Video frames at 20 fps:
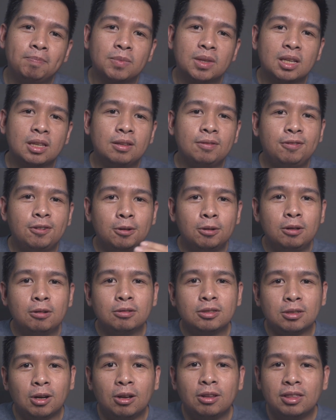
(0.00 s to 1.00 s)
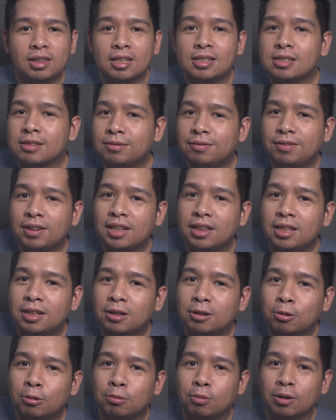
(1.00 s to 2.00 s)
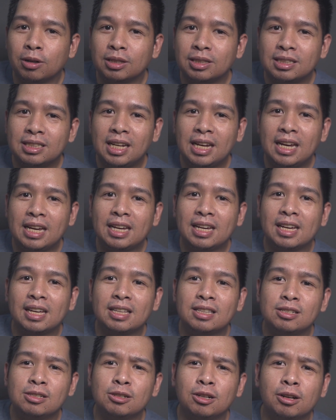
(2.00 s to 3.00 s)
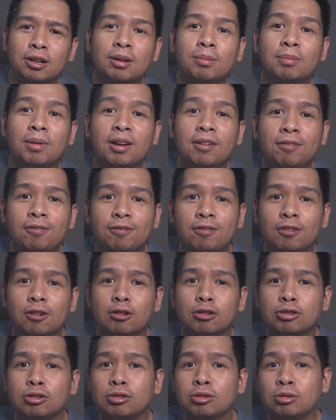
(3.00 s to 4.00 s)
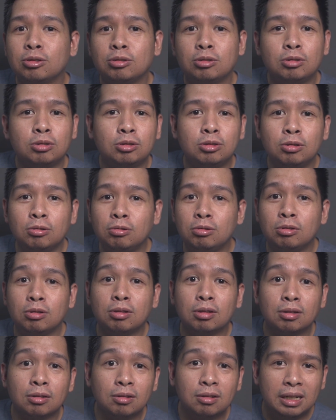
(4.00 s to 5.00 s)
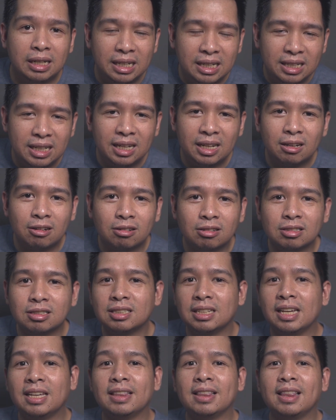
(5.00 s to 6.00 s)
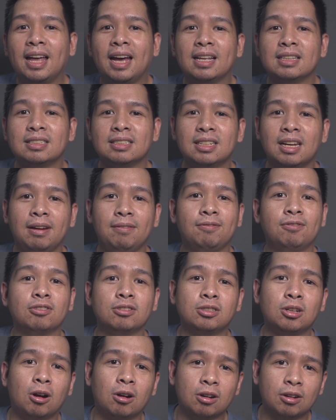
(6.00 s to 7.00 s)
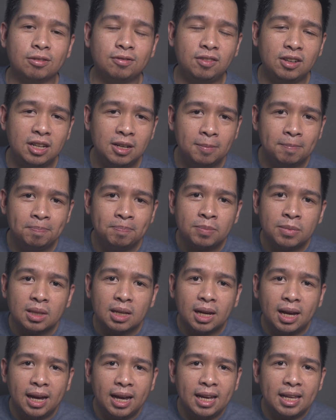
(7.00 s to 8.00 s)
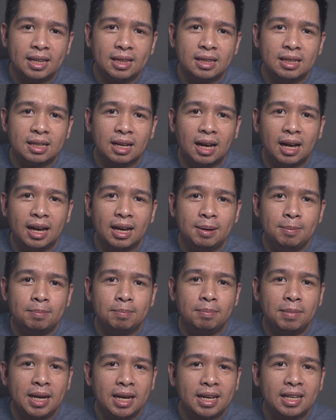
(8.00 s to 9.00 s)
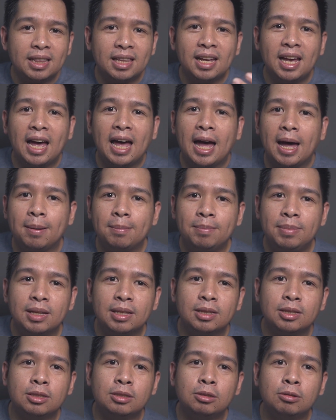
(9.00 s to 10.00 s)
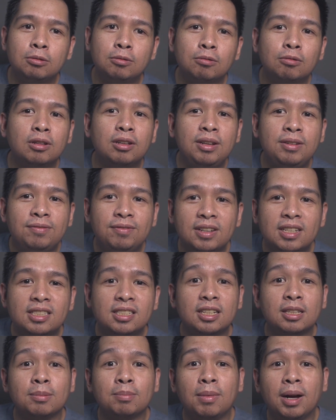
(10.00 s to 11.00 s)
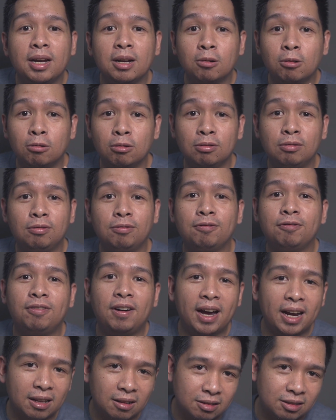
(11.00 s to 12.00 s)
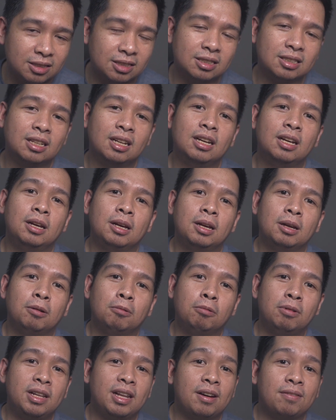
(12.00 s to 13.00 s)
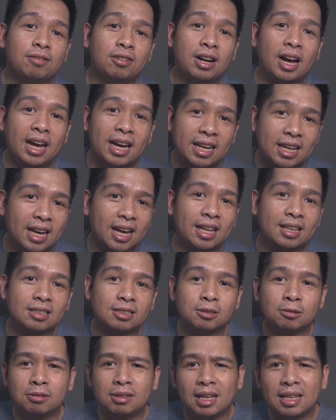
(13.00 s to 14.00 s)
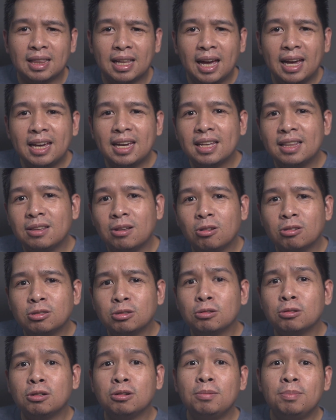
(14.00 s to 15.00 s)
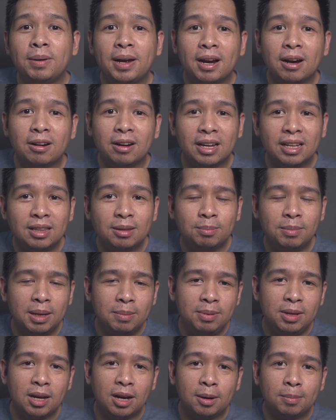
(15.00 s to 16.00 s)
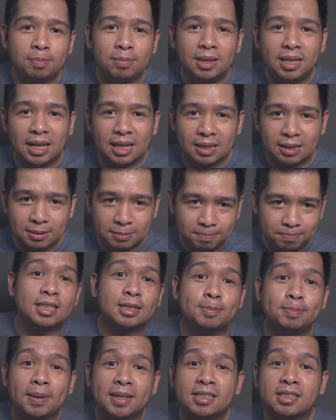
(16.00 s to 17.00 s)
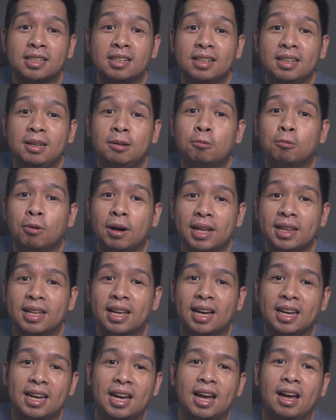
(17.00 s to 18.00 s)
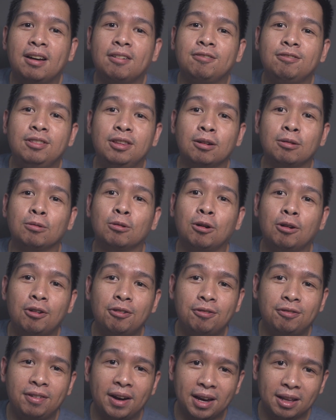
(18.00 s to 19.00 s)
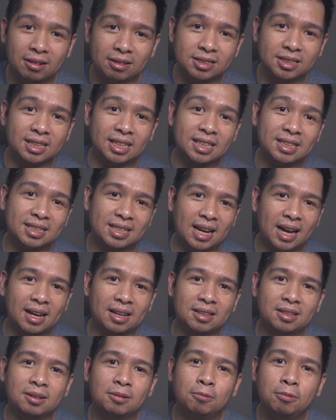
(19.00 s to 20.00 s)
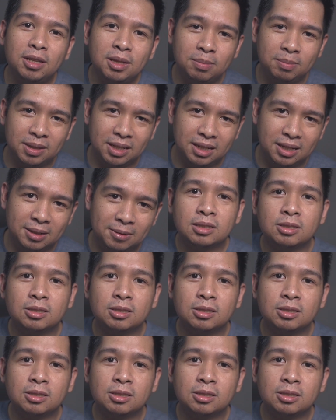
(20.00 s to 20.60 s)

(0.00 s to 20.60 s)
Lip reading: The photos on this video were taken during my first 2 to 3 years in landscape photography, and I make it a habit to revisit my old files whenever I can so that I can also compare and maybe update, especially when I have the raw files intact with me.